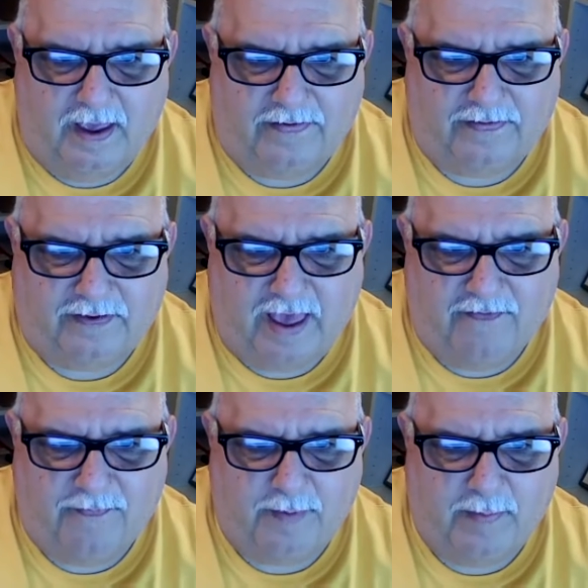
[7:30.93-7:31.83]
A
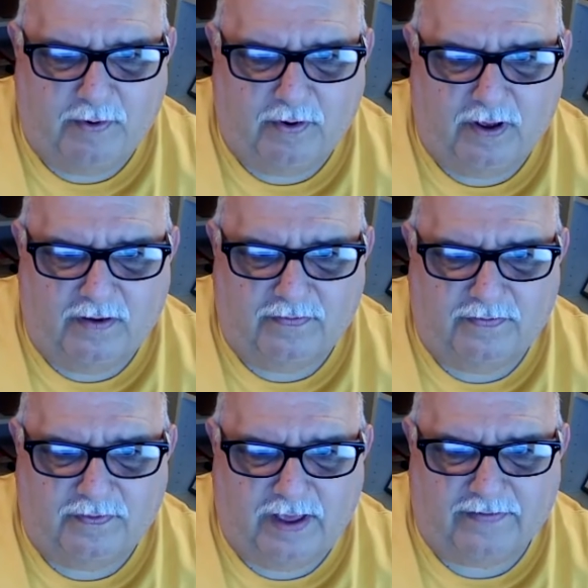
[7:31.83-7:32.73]
staff member
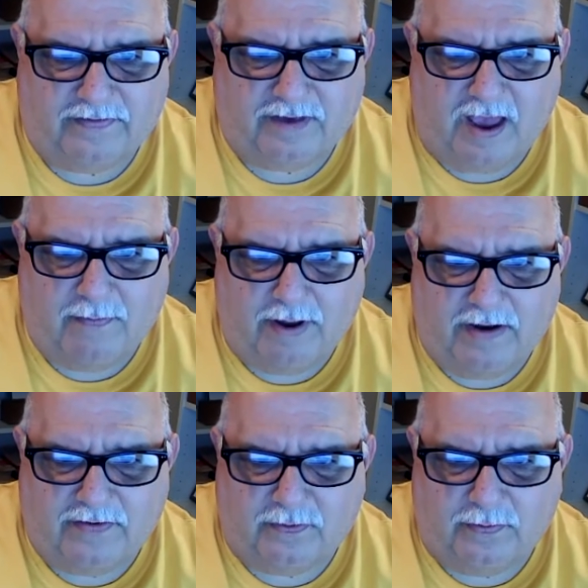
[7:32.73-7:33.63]
at Sky
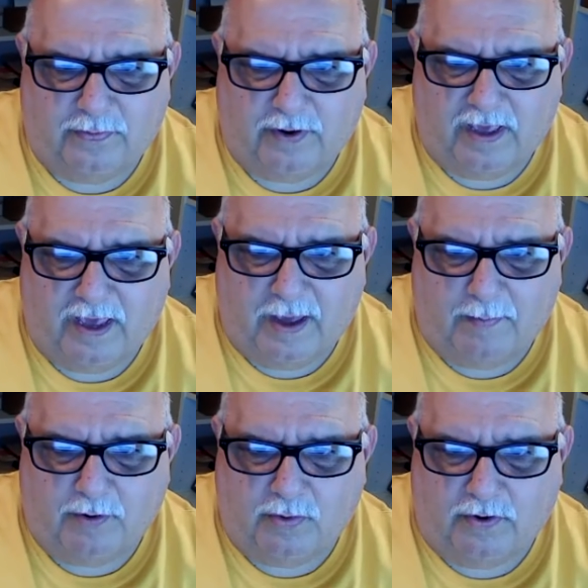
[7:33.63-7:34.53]
Ranch Lutheran
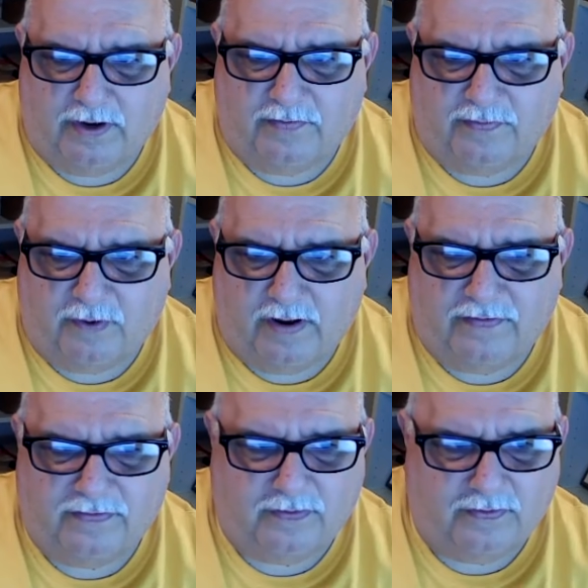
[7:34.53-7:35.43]
Camp coined a
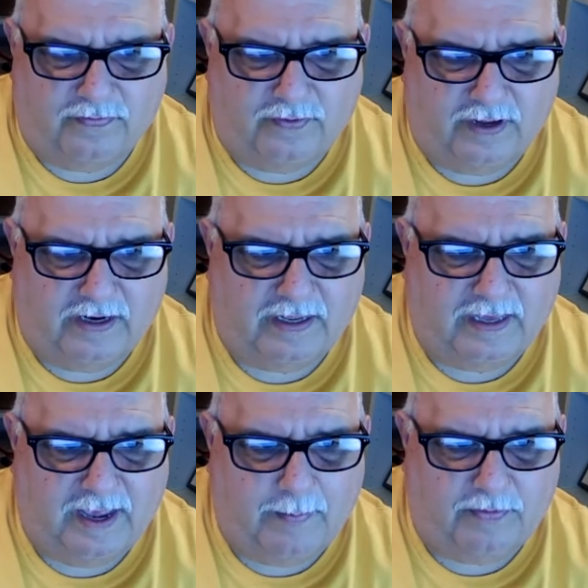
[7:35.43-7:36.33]
phrase to define a
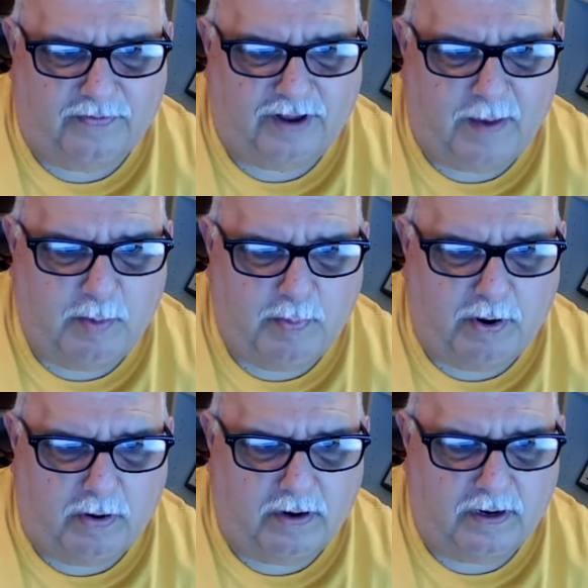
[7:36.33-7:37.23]
camper's time
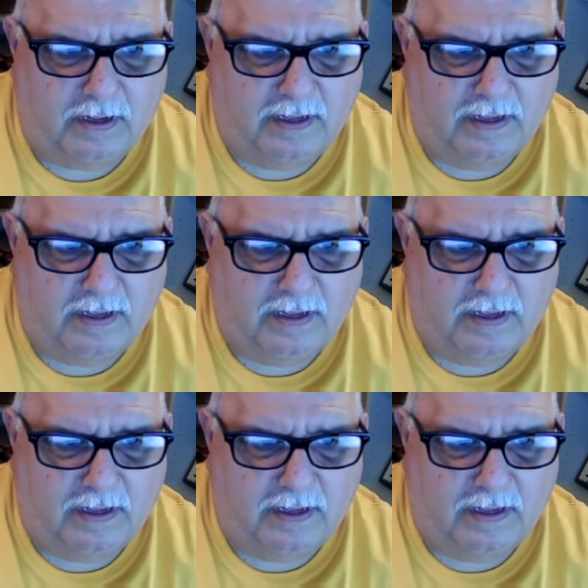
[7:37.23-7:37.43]
apart,